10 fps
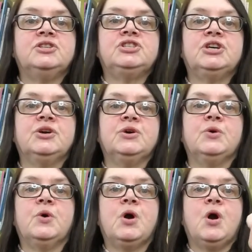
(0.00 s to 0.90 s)

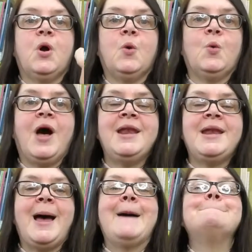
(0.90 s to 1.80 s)
two,
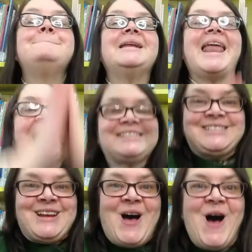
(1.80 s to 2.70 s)
one,
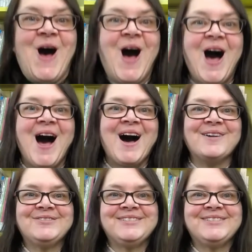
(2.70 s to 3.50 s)
blast off!